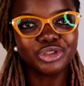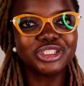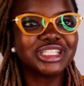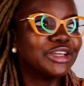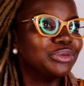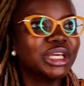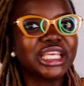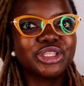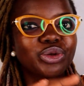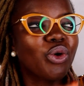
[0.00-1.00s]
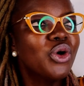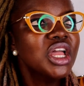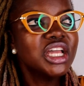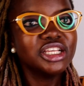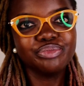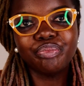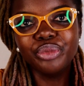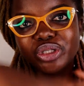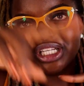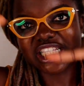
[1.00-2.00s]
Not that you make it so
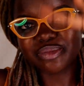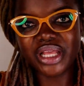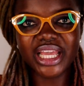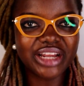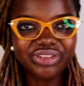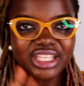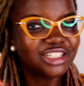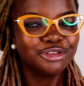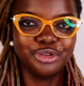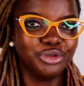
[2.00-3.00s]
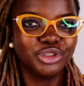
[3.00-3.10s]
music is playing, everything,